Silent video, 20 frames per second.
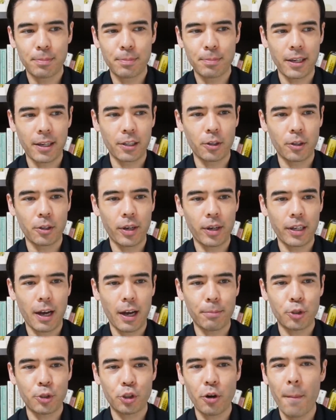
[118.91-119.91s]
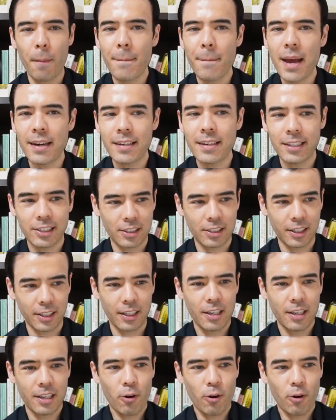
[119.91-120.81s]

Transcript: been going up tremendously